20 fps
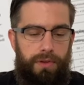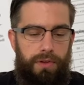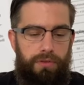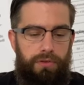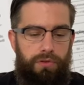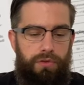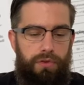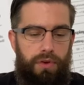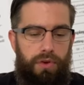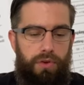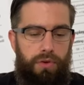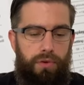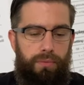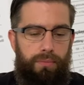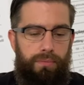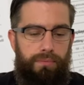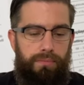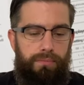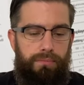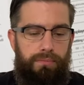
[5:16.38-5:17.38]

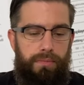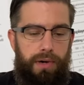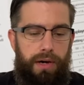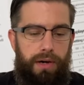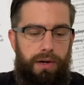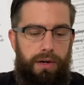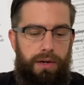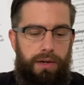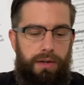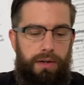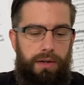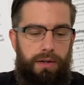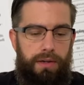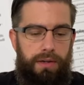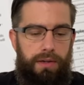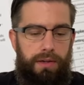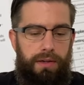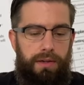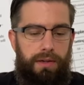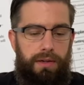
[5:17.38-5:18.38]
So my
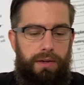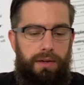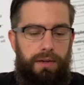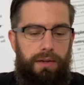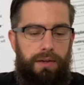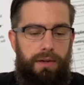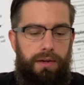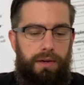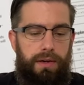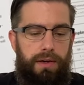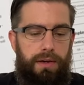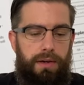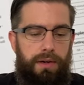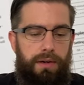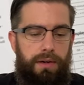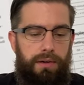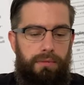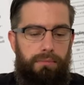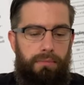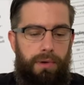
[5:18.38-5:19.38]

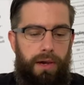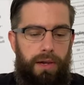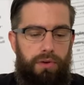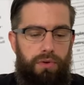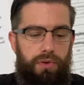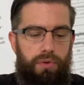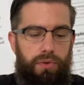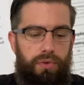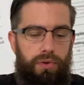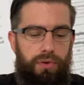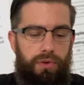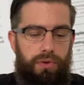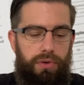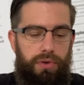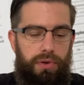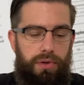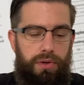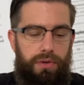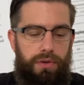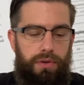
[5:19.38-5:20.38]
uh, my
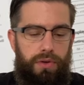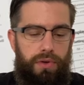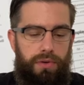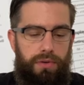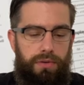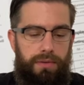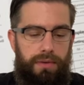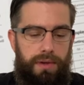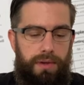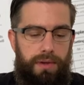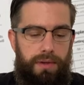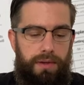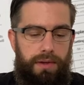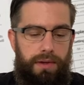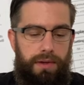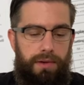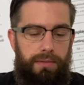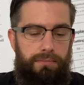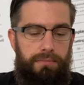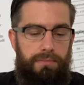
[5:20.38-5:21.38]
cooler turns on
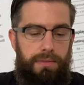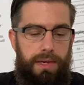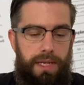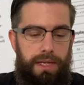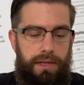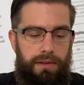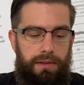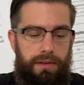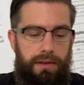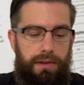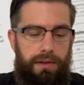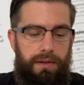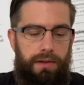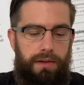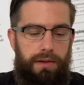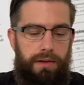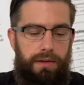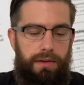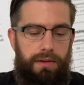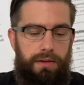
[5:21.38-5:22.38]

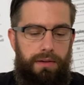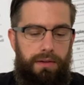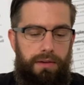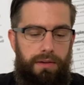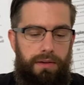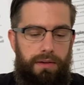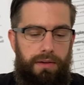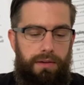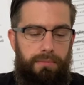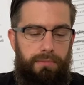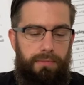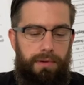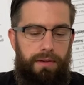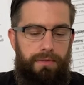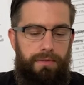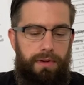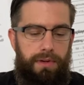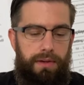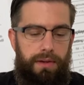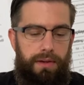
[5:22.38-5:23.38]
immediately, um,
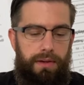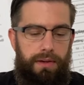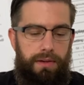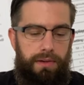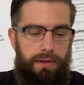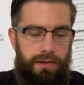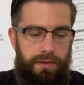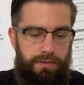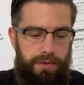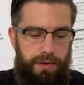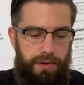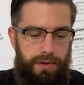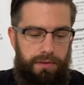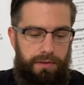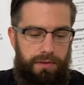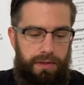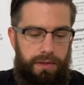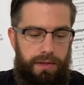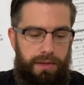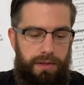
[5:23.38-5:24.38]
even if it
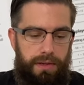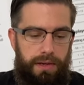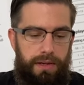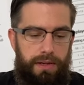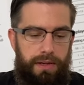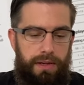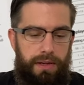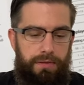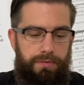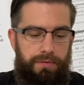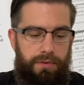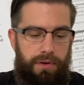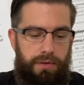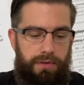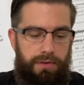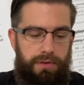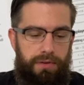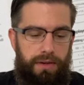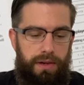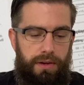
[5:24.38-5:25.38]
is in a
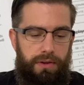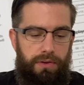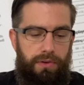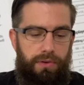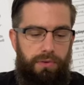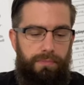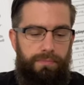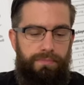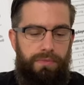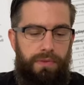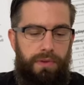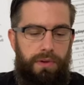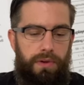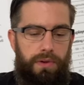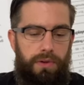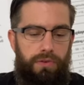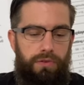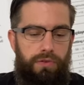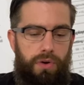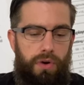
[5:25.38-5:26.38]
defrost cycle.
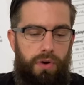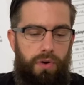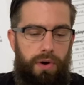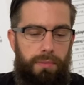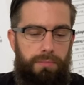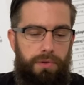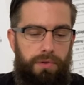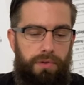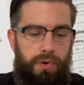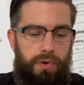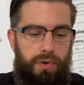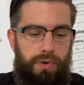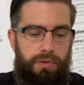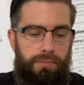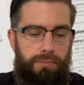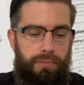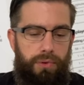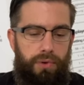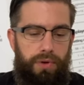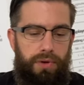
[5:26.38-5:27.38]
So I'm just going
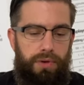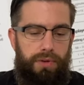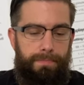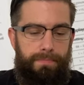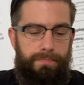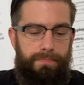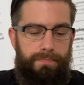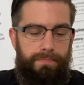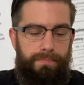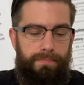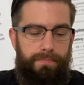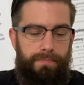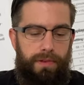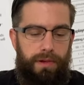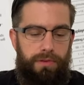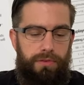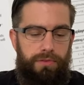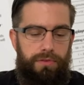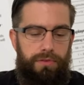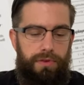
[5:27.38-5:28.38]
to put
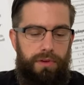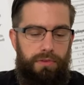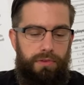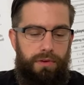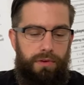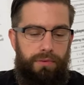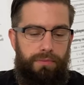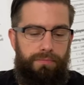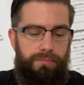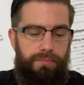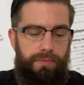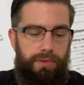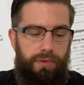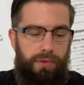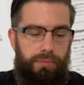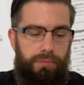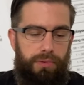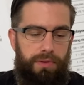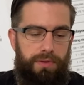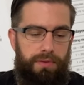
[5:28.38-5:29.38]
zero. So
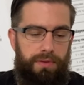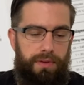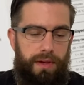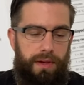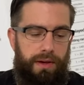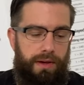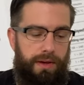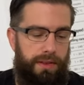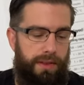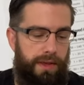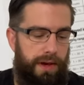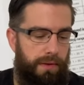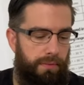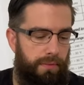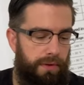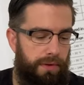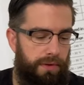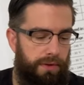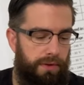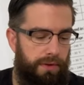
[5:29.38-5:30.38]
we'll press set on that
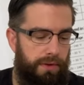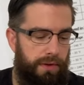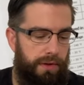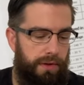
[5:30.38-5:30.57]
one.